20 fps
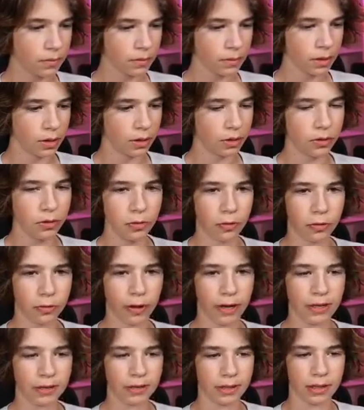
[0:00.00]
You
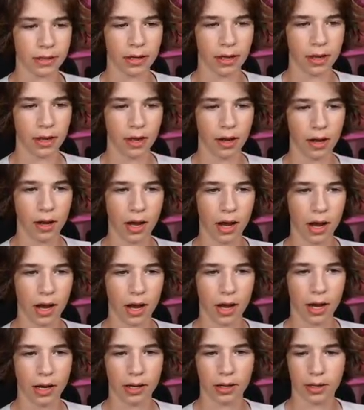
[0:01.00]
crazy. All right.
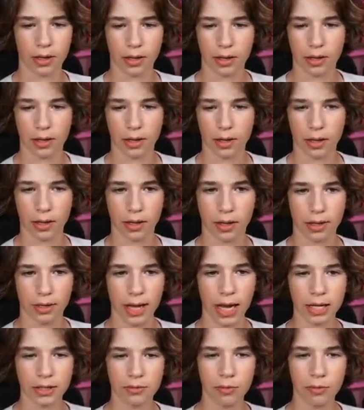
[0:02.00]
Guys,